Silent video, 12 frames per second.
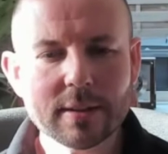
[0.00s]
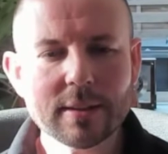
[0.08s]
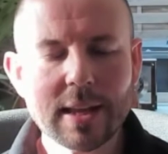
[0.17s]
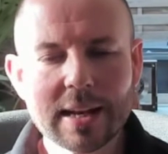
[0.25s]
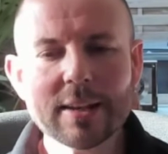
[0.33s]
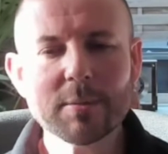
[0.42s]
the
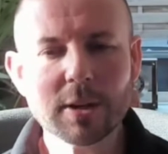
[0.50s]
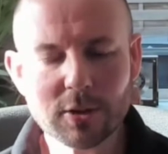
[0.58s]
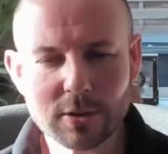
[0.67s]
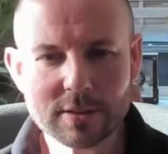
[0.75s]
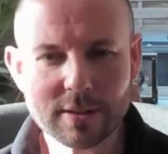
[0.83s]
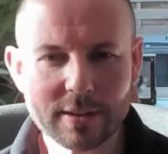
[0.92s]
hell is my
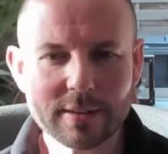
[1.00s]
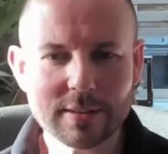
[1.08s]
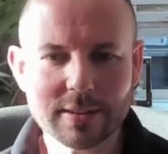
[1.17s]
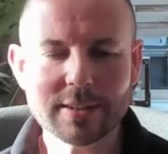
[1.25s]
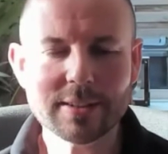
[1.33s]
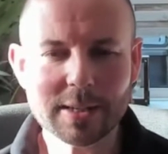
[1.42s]
content
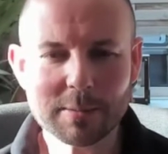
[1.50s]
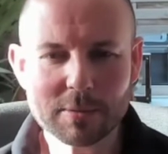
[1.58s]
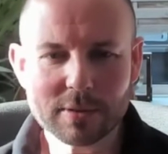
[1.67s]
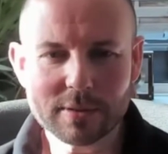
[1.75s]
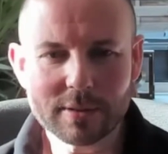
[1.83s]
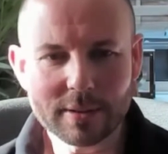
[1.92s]
in Teams.